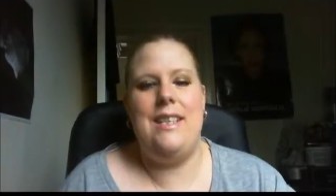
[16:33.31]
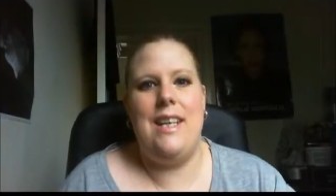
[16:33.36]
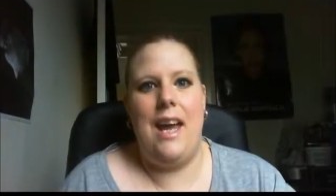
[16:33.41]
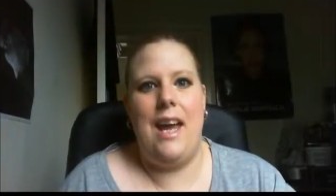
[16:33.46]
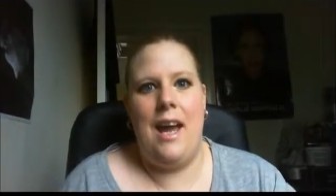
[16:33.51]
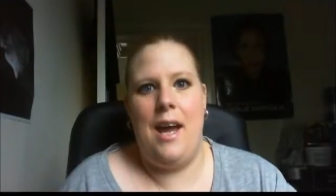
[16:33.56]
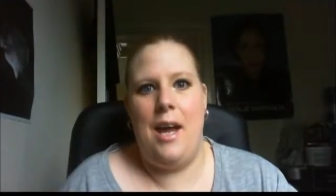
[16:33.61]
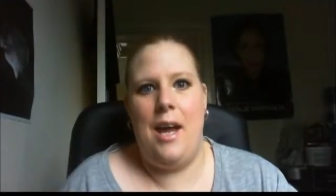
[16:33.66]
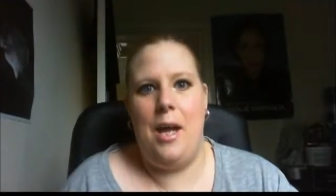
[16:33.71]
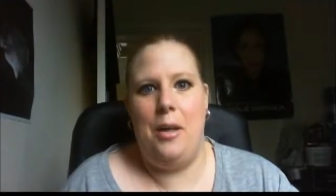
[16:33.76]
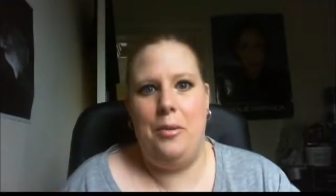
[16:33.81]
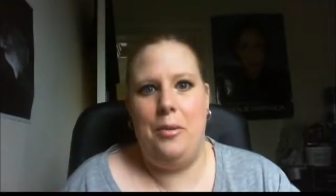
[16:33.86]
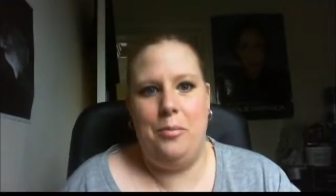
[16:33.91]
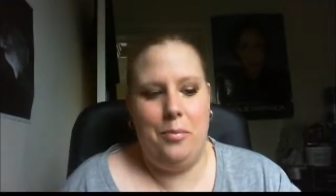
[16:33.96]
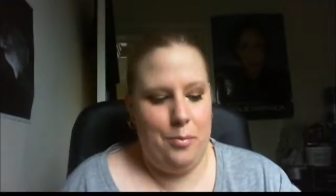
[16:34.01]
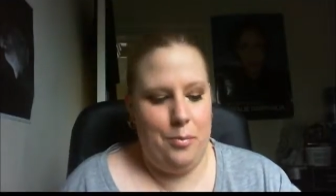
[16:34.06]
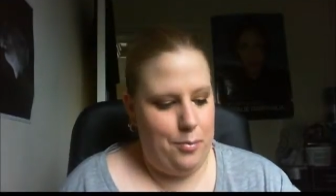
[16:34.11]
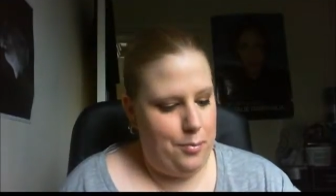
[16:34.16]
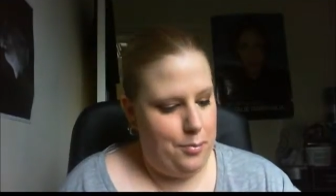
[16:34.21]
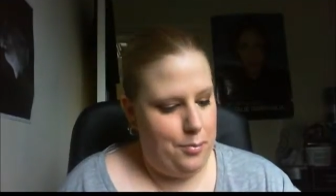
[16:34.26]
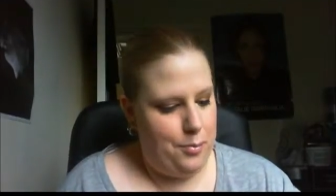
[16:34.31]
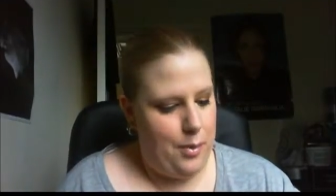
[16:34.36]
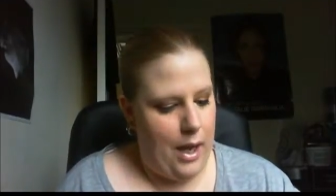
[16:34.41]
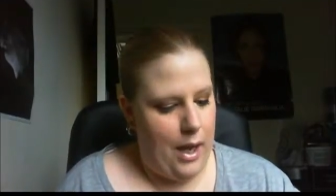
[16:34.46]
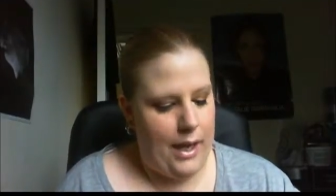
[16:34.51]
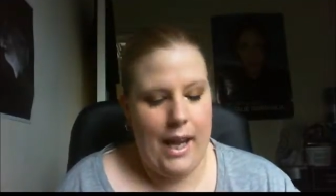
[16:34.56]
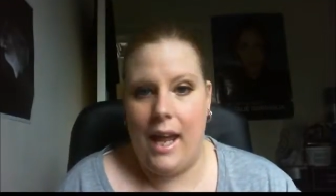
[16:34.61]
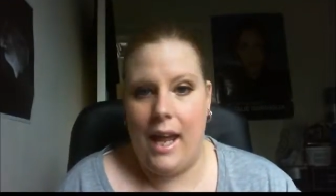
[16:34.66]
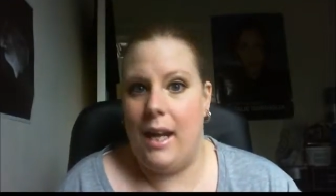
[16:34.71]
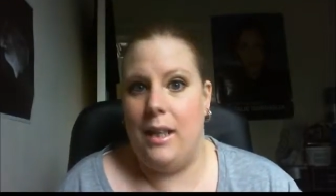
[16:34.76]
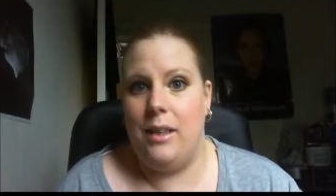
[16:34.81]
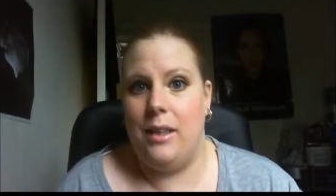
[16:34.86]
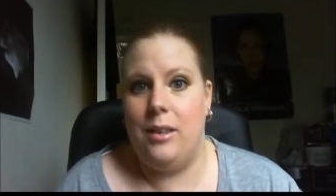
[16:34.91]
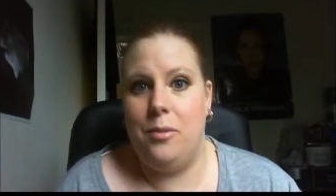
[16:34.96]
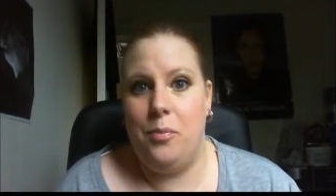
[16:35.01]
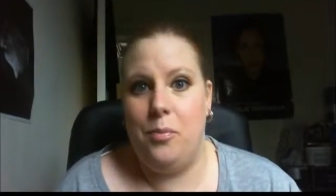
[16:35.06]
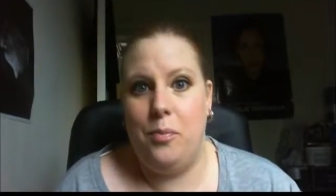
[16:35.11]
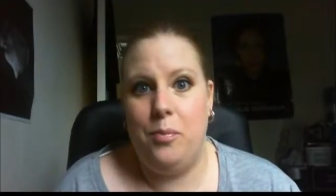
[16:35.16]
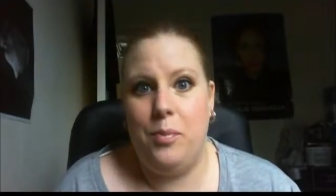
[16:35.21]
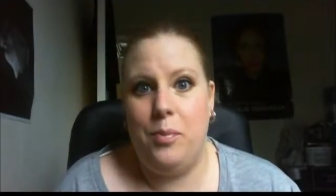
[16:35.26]
Again,
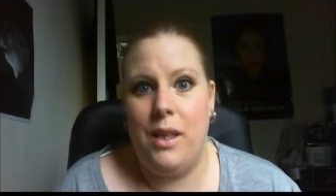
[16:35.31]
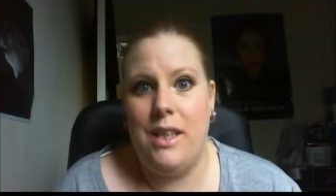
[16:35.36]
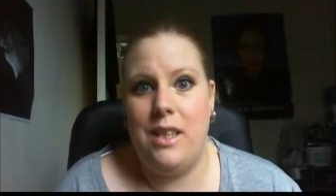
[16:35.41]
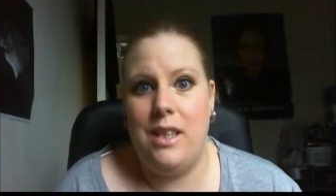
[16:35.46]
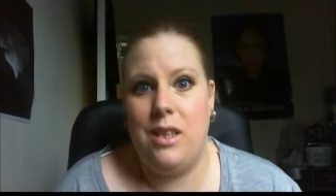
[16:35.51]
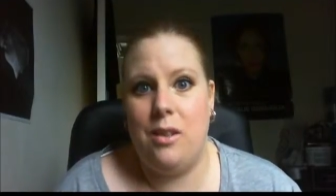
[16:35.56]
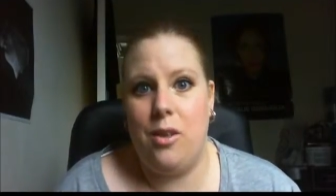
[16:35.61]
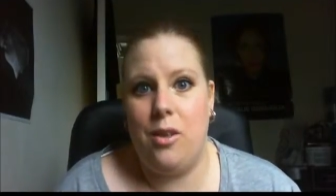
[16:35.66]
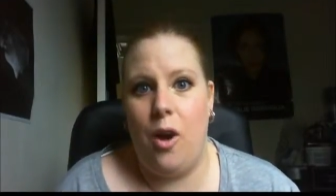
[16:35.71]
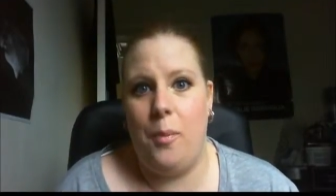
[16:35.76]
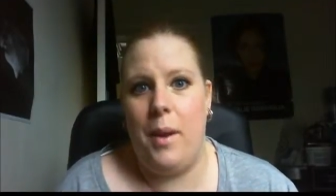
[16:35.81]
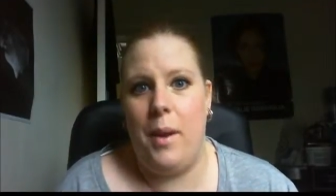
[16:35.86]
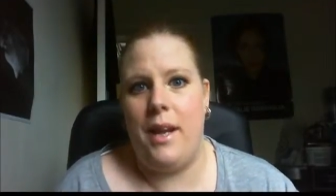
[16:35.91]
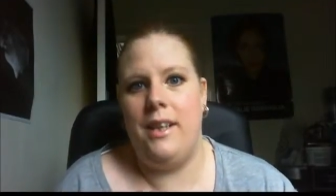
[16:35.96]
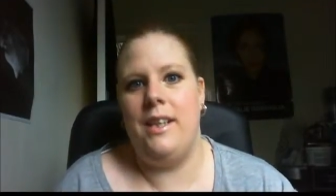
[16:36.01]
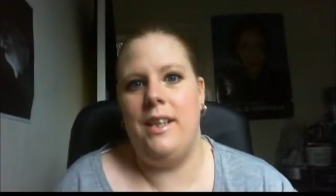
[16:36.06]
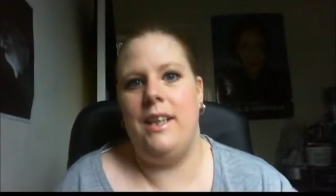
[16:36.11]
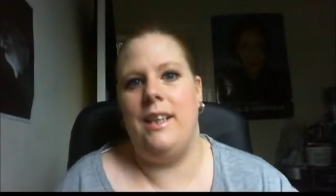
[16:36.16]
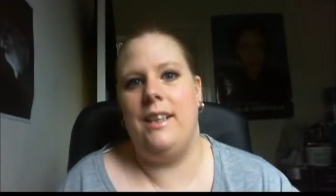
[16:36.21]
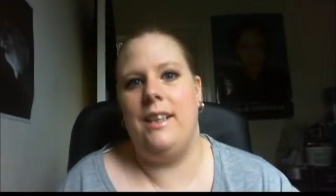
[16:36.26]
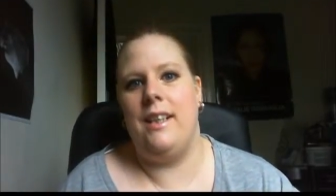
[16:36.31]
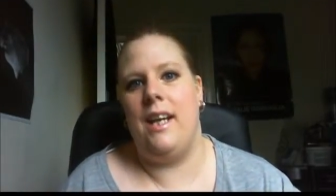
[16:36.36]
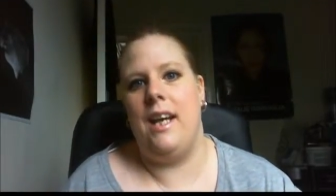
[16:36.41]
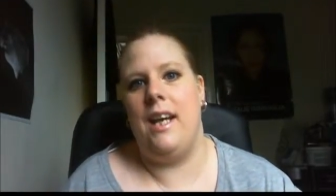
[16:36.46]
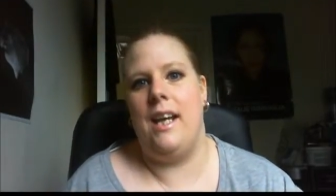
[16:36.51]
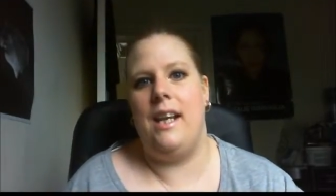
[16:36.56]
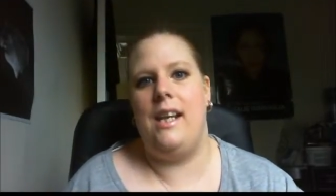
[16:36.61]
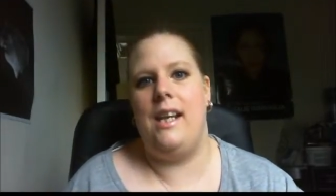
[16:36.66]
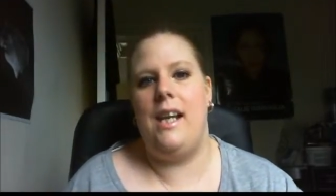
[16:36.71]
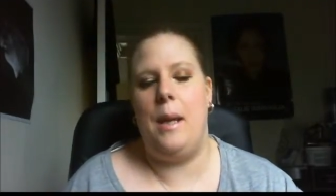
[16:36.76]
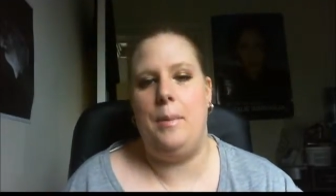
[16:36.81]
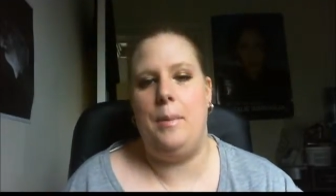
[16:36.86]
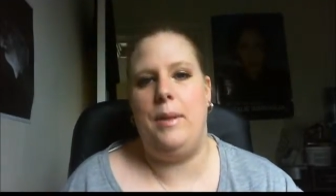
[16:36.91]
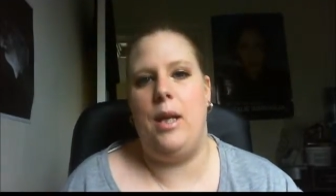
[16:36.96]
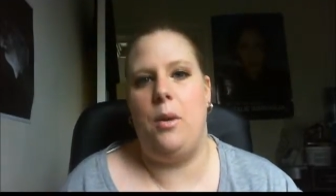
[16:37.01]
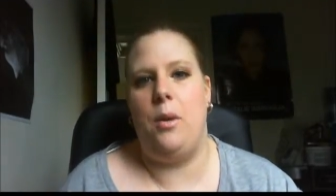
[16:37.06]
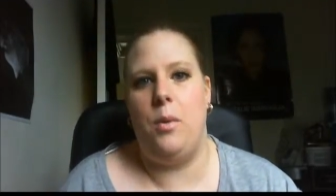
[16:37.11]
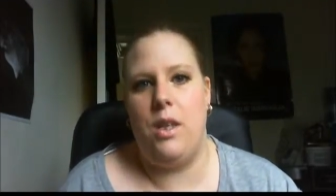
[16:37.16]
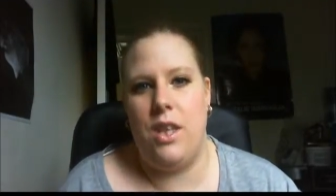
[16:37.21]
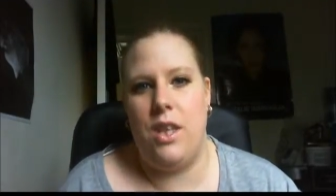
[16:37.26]
please comment and let me
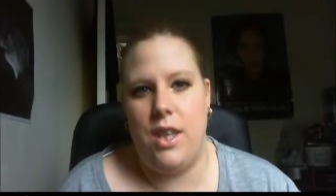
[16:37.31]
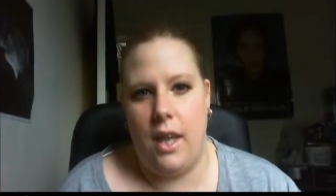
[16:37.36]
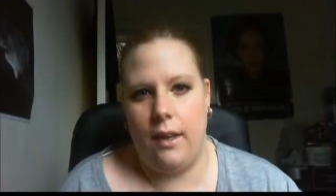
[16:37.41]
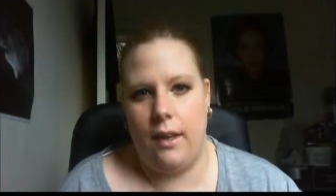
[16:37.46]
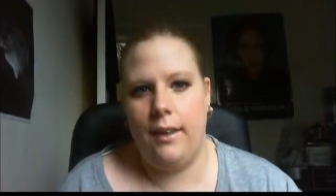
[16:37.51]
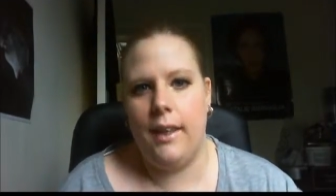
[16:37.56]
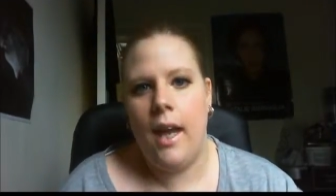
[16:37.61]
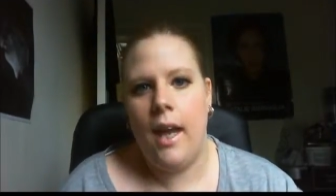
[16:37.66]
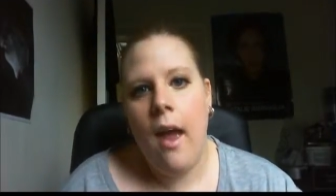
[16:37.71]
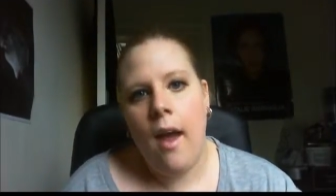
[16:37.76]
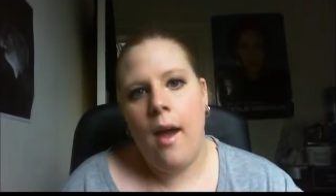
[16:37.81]
know what you think.